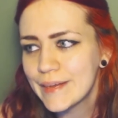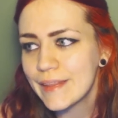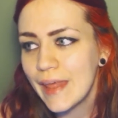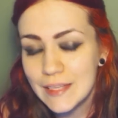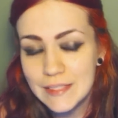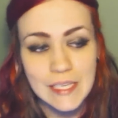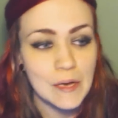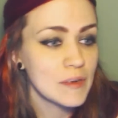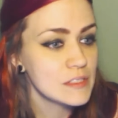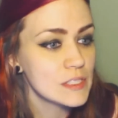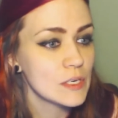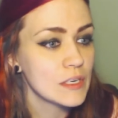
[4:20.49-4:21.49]
that's how I
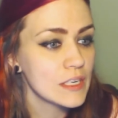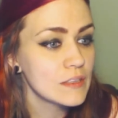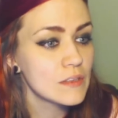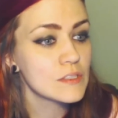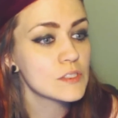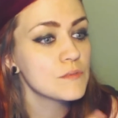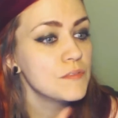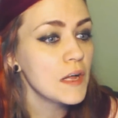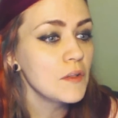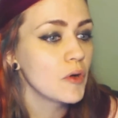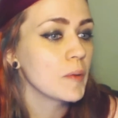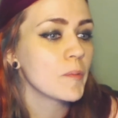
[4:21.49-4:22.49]
started. And there's a
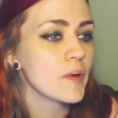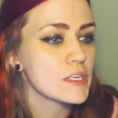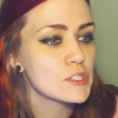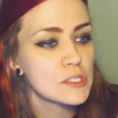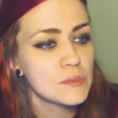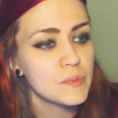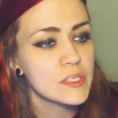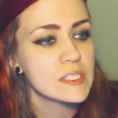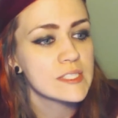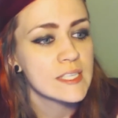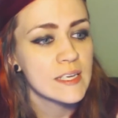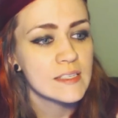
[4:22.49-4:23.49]
follow-up question which
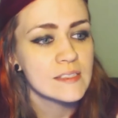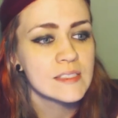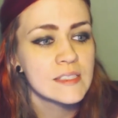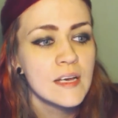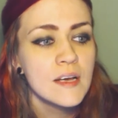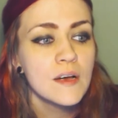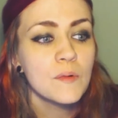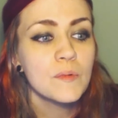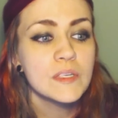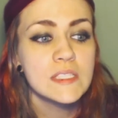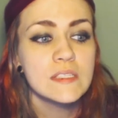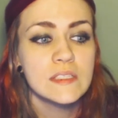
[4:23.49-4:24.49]
says,
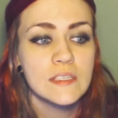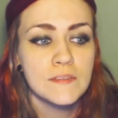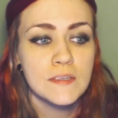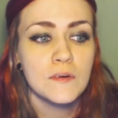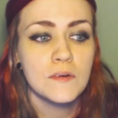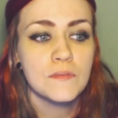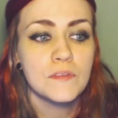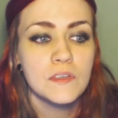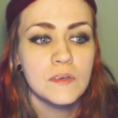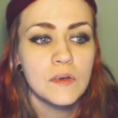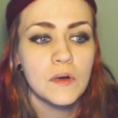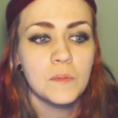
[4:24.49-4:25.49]
was it difficult for
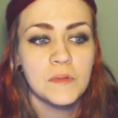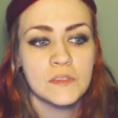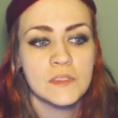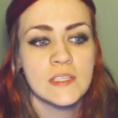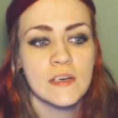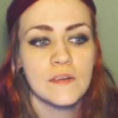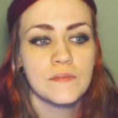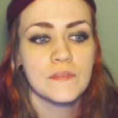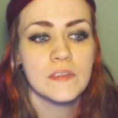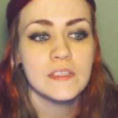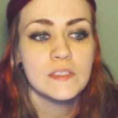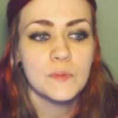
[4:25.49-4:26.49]
you to open yourself
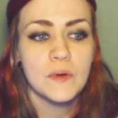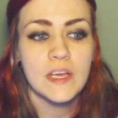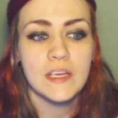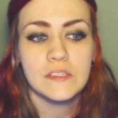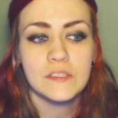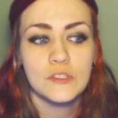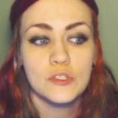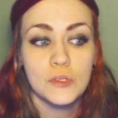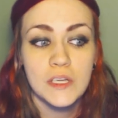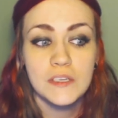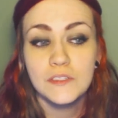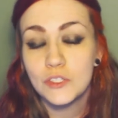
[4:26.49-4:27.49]
this way to
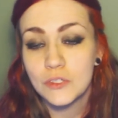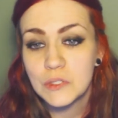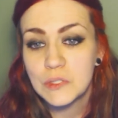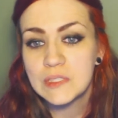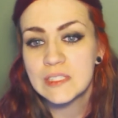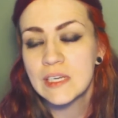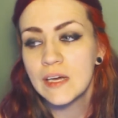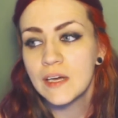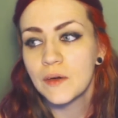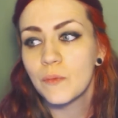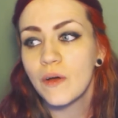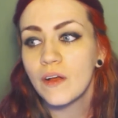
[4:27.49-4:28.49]
strangers?
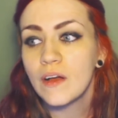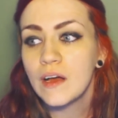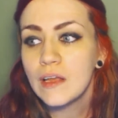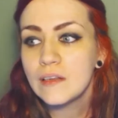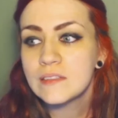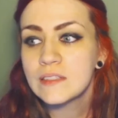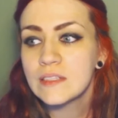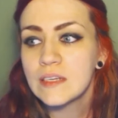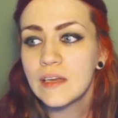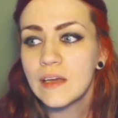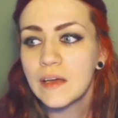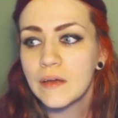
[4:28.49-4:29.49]
Well,
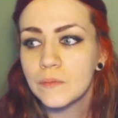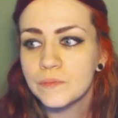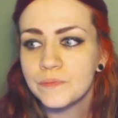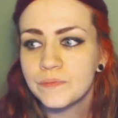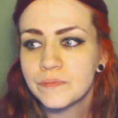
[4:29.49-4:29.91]
honestly, I